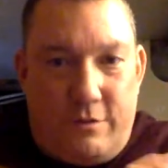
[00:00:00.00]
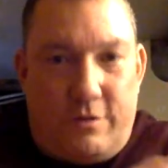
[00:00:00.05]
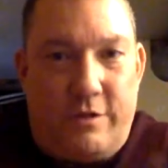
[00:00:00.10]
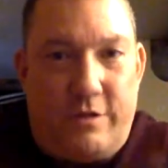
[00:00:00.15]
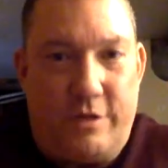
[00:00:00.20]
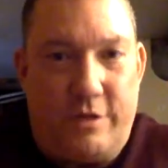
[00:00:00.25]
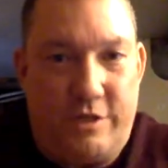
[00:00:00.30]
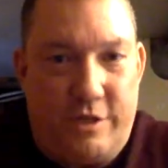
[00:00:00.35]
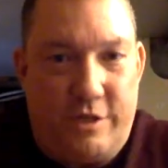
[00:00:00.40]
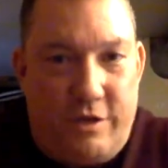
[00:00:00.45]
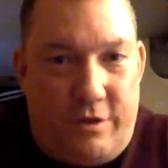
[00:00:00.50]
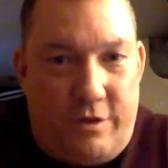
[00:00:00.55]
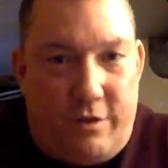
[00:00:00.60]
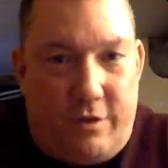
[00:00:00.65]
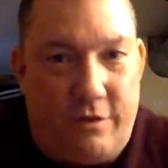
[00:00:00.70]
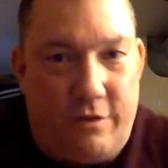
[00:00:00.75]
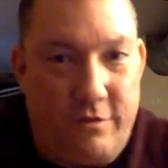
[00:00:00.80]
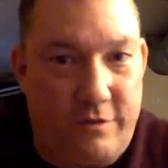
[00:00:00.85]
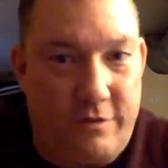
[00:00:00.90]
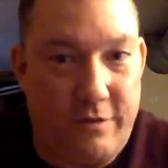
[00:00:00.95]

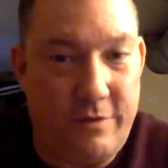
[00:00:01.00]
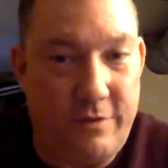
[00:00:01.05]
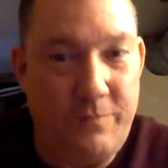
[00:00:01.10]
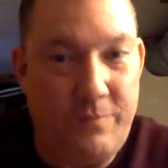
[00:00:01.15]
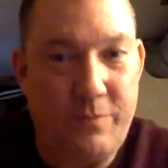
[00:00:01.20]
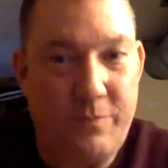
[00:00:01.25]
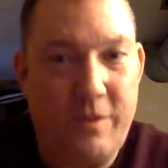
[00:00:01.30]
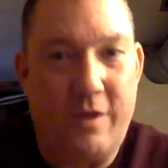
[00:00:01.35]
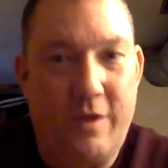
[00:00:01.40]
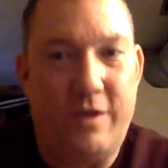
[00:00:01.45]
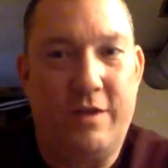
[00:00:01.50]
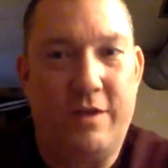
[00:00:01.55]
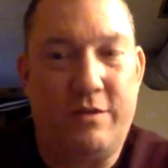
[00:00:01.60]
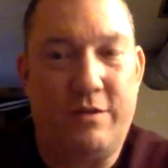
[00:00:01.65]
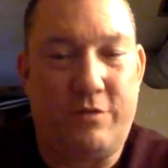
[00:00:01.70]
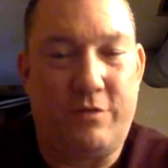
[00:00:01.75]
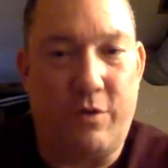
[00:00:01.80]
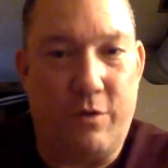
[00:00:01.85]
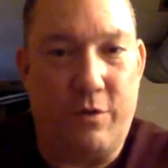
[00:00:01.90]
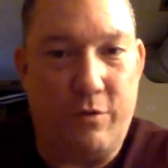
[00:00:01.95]
chills.
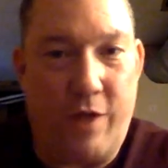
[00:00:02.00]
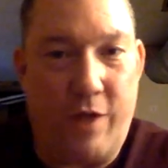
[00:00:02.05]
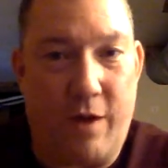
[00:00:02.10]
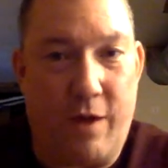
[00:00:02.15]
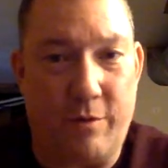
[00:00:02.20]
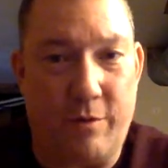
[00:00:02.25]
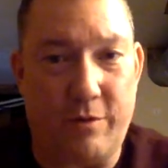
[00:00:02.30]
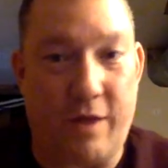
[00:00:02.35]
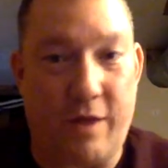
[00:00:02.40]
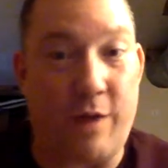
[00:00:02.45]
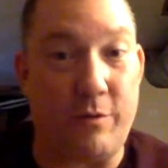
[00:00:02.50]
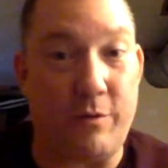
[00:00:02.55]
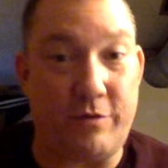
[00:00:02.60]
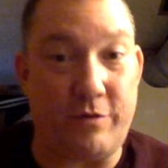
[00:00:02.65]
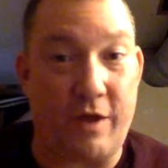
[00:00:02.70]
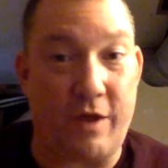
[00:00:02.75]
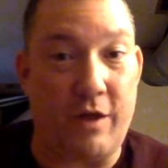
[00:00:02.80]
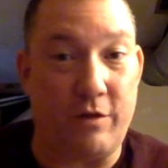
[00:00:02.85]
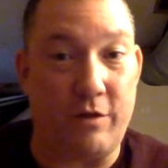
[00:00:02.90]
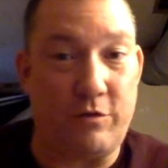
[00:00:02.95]
So that was
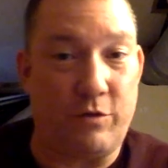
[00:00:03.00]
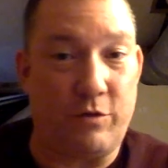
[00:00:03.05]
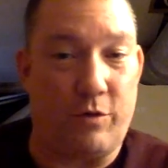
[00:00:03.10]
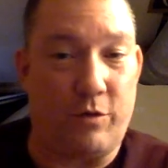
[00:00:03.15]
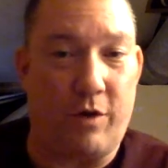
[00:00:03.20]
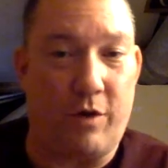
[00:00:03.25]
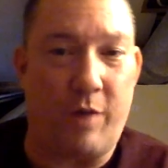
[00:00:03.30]
Hell Tour.